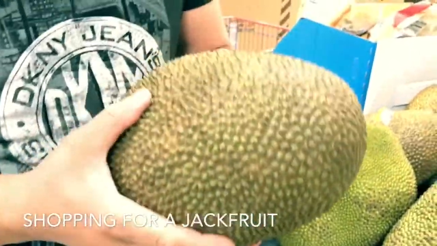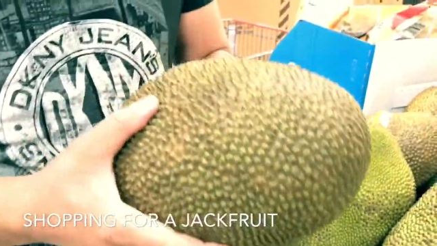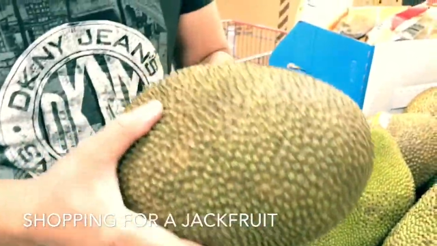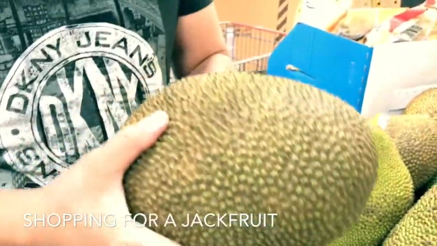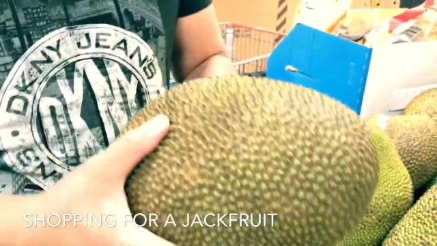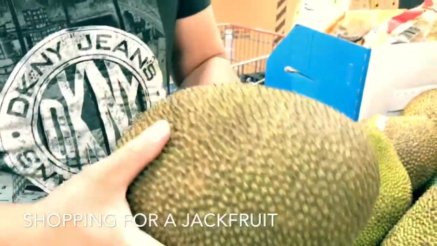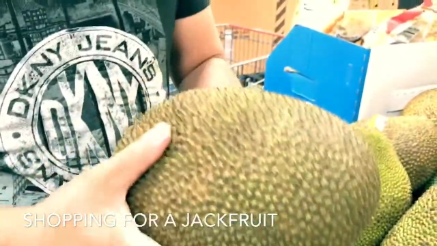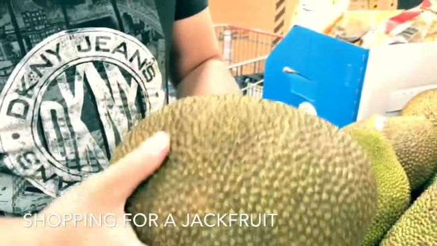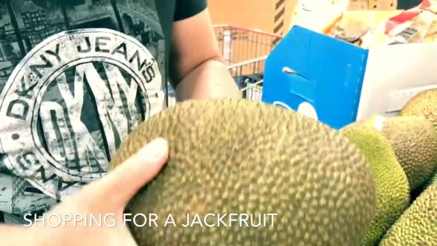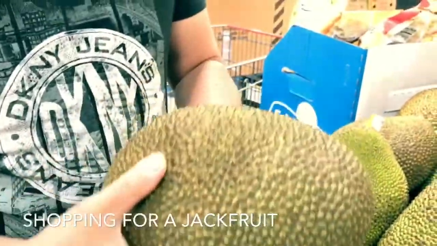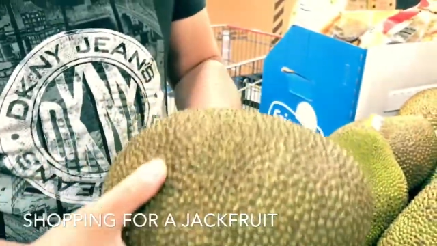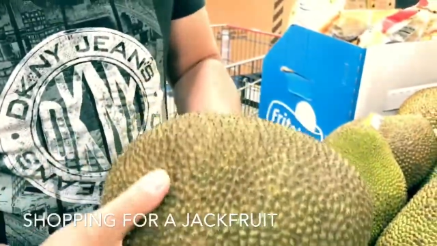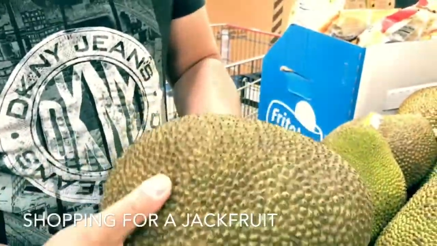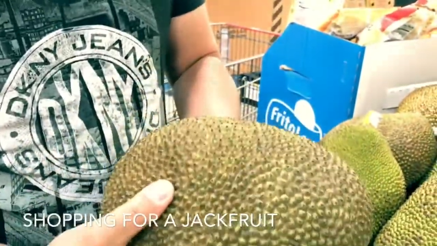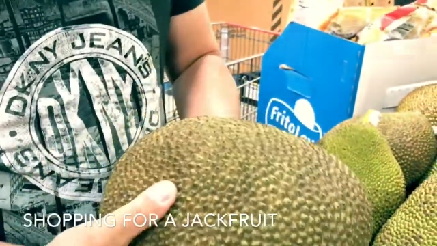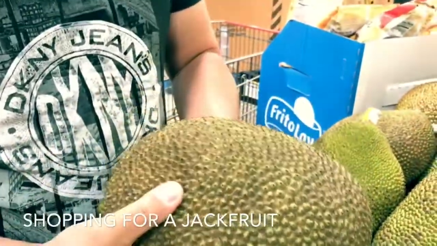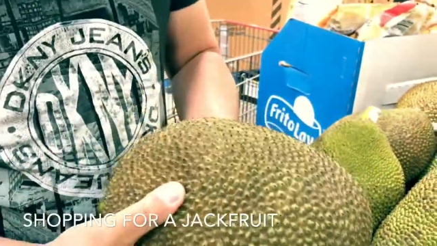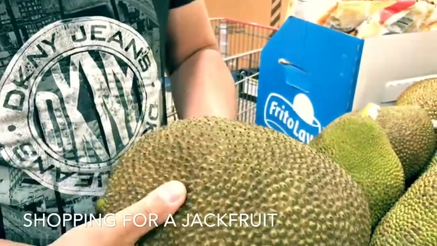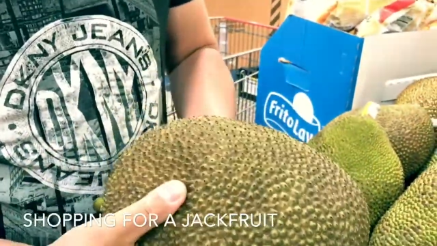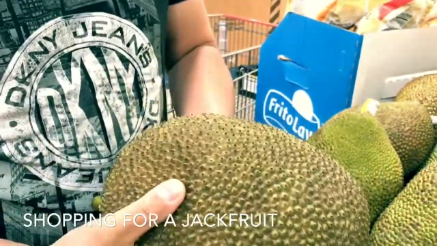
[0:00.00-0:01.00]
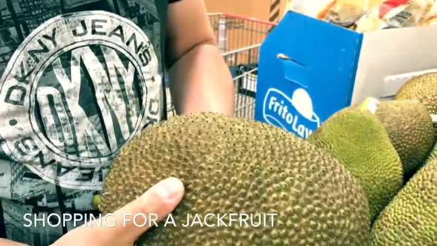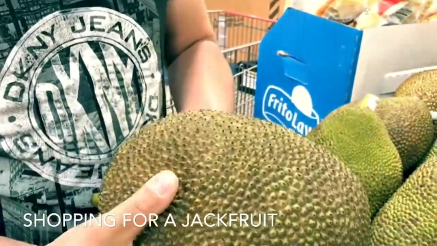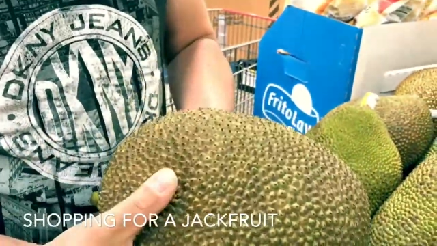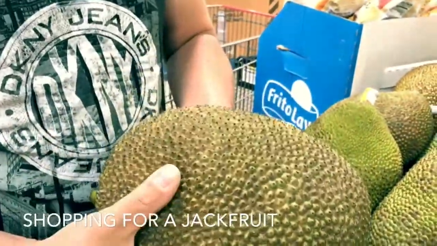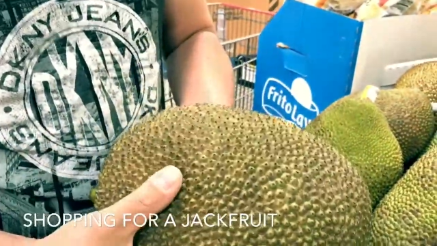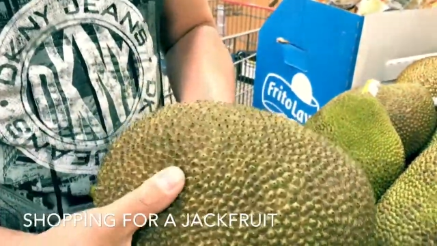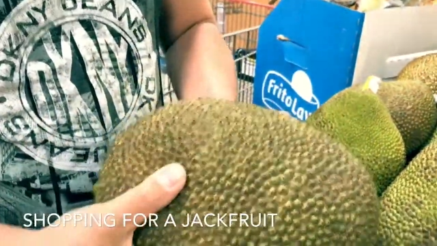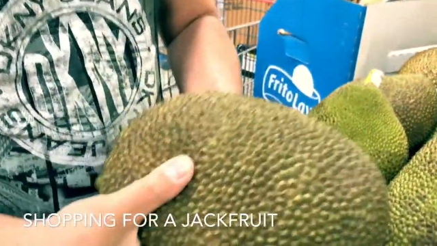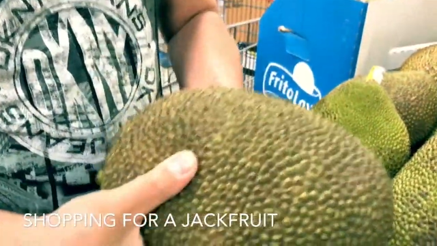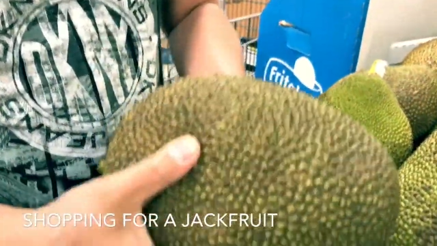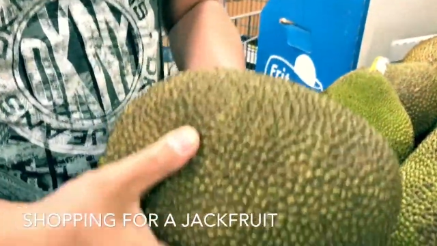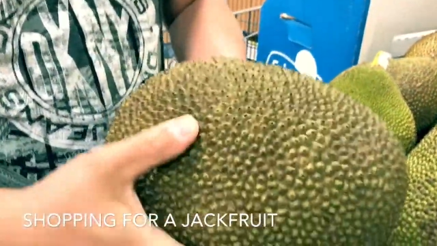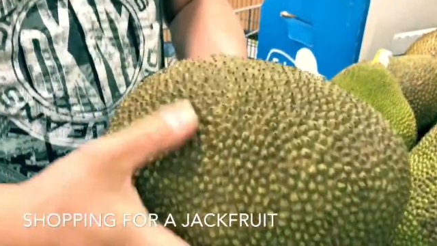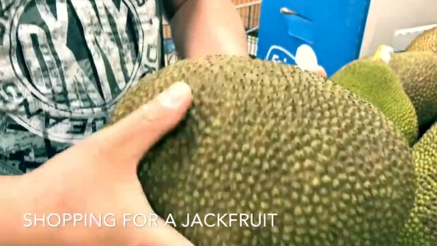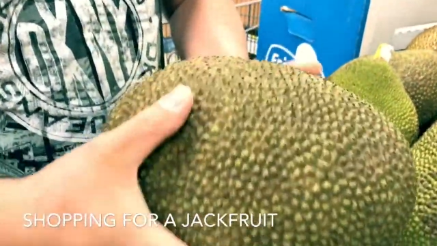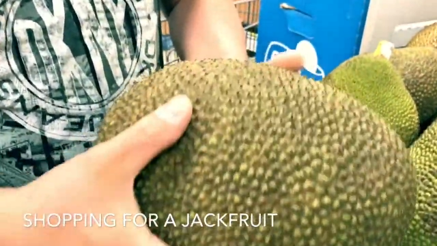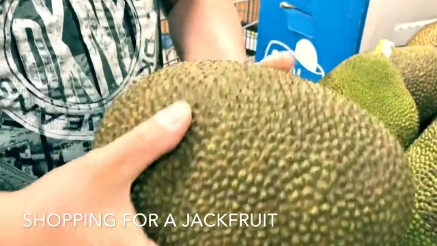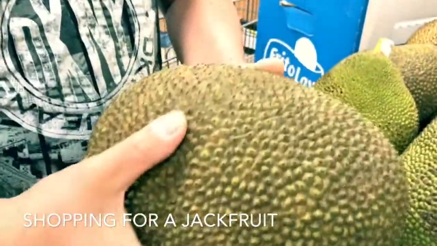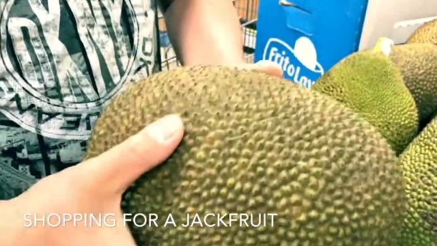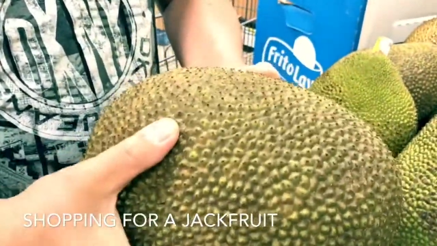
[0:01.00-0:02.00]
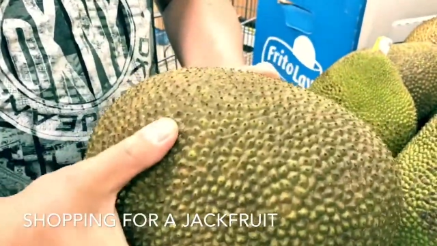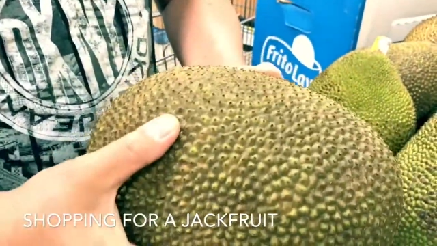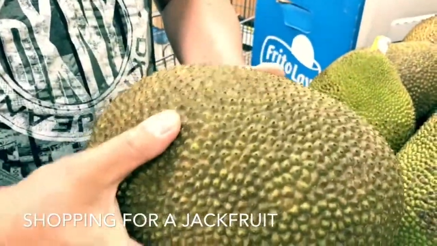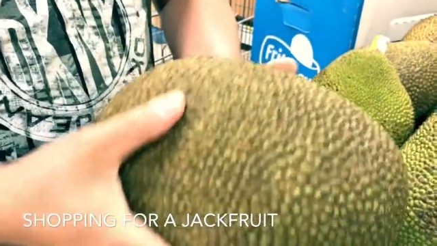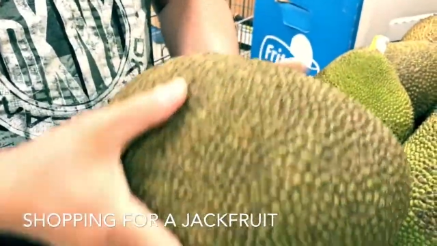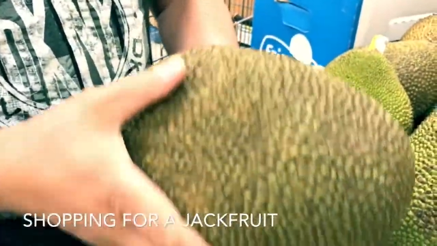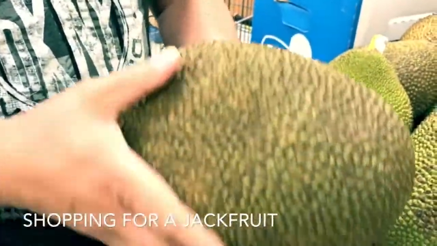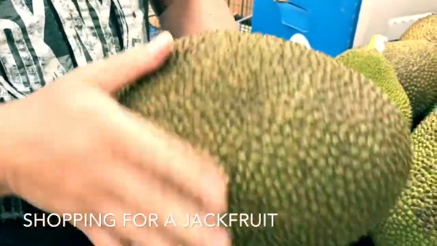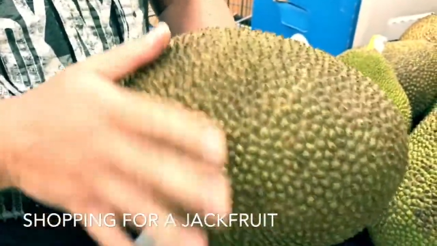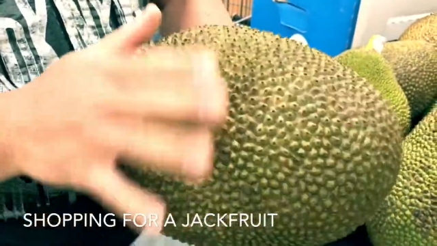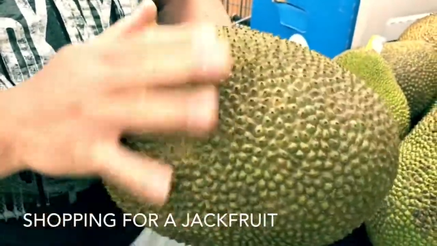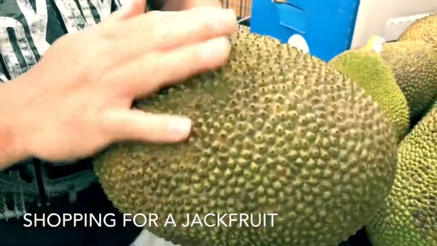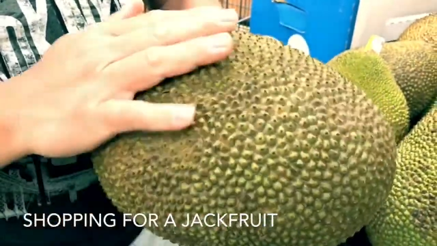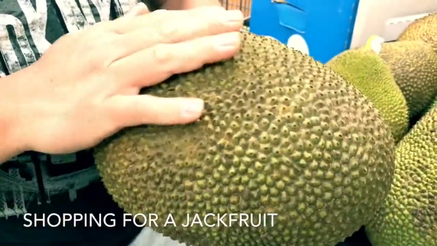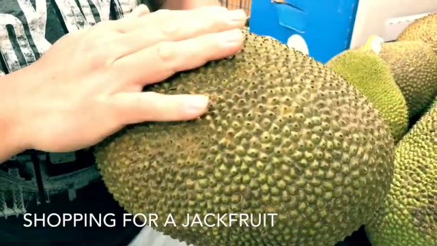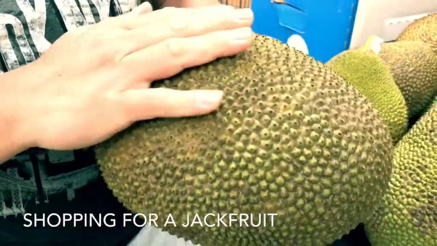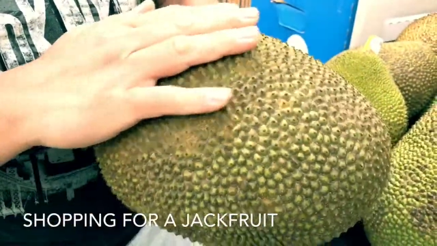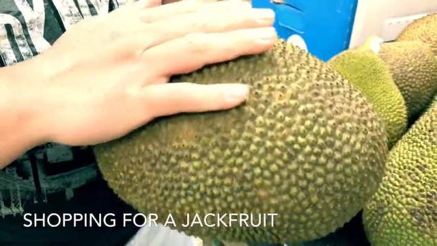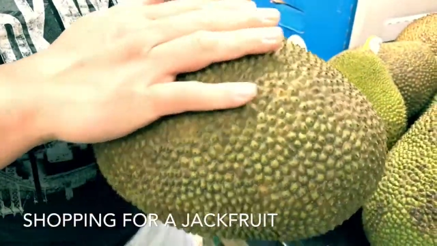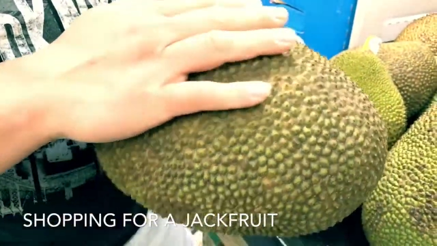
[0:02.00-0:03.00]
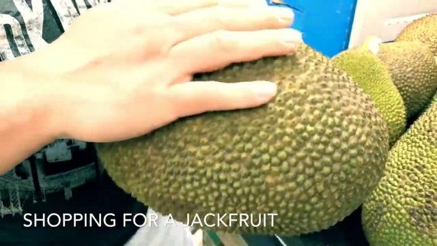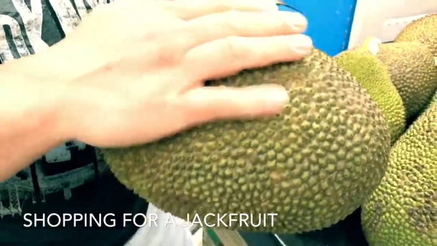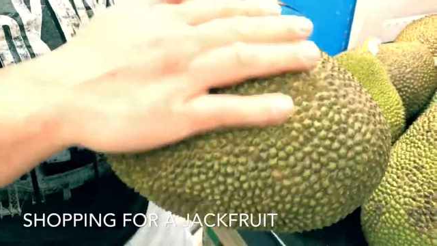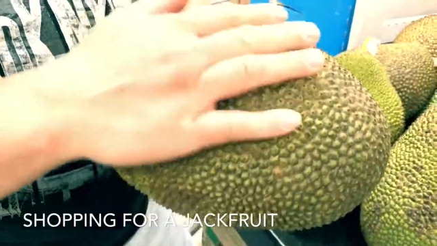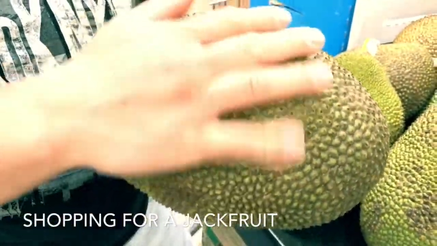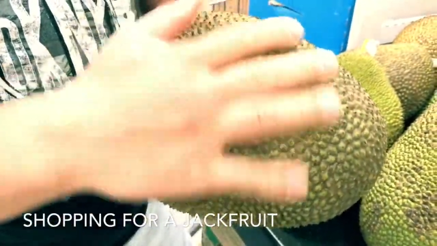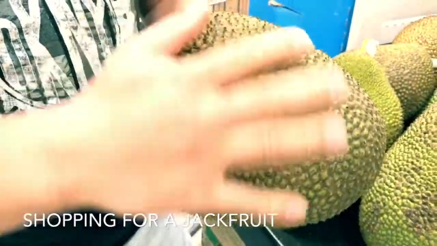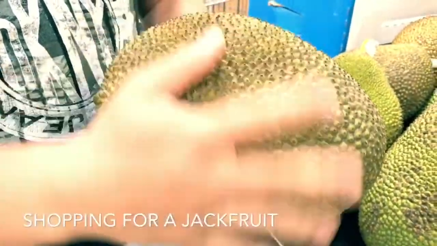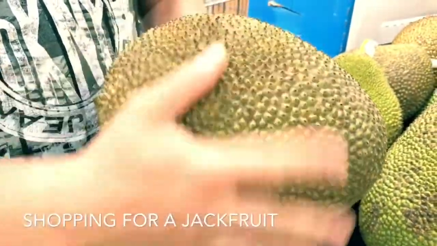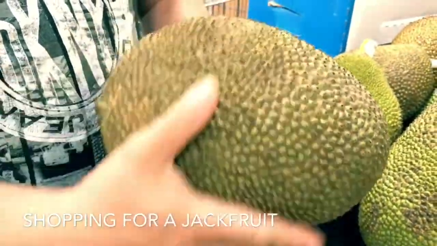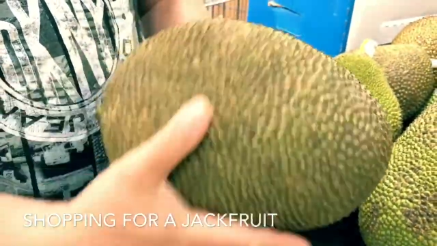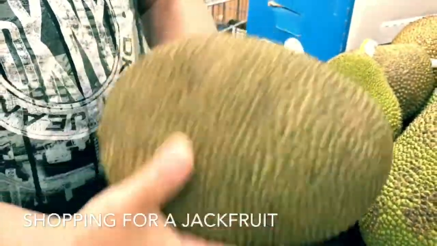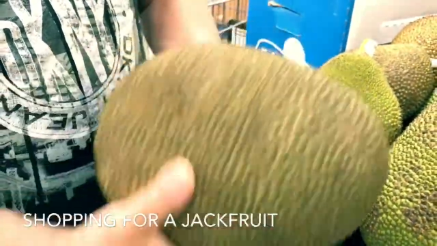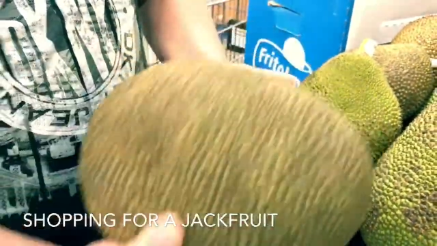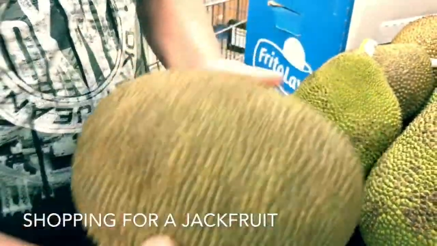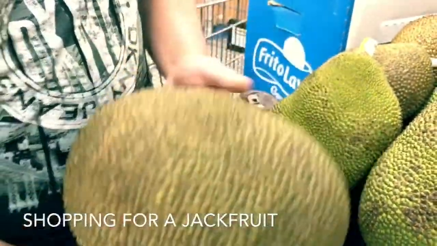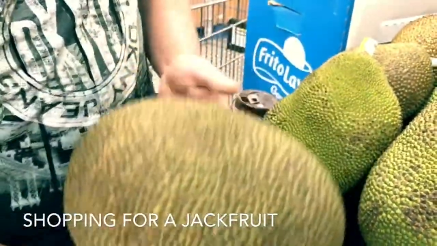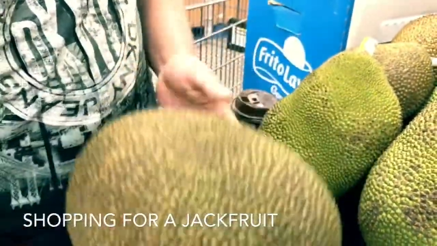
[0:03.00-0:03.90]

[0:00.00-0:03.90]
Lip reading: [unreadable: no face in view]